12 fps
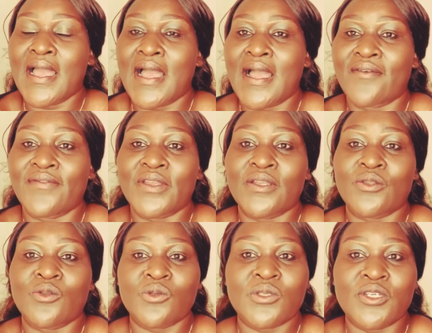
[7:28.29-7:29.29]
having
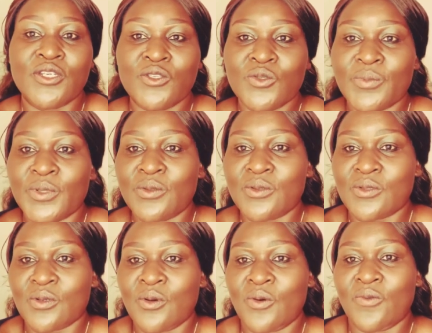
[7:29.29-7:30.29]
those disputes
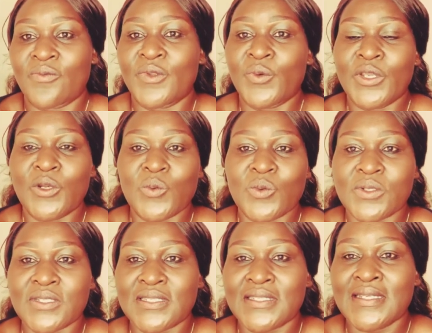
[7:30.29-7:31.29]
Oh, the will
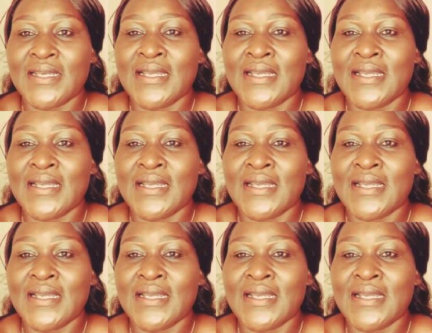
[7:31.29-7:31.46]
was